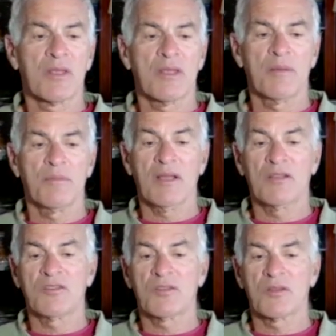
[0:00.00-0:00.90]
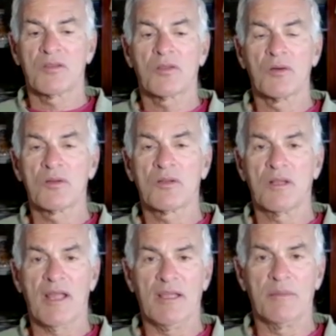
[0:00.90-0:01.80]
he makes two
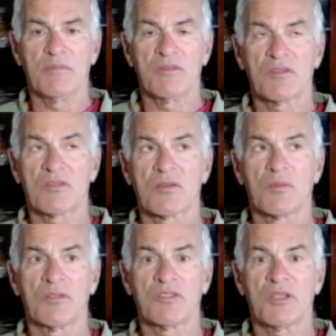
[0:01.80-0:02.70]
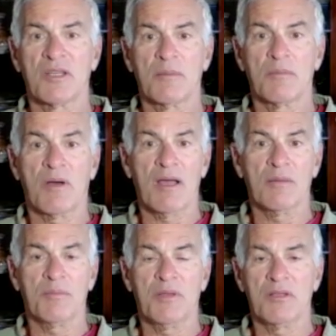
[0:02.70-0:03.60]
claims, which, in my
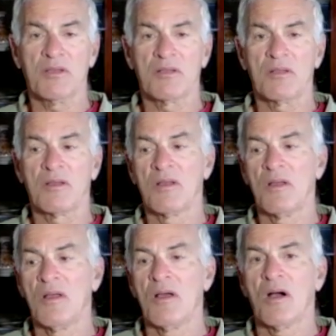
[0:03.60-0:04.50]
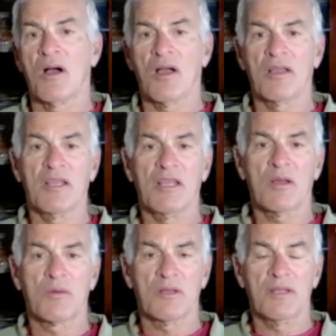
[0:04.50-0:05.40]
opinion, are
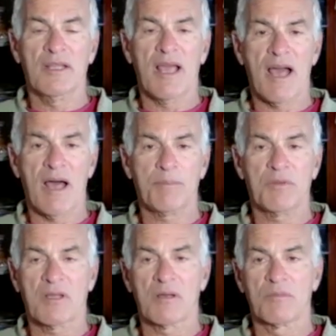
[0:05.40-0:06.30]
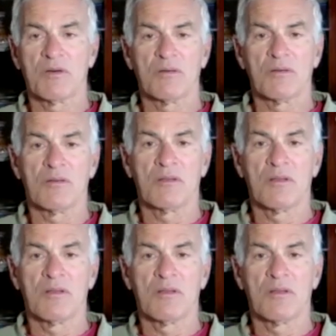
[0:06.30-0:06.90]
equally applicable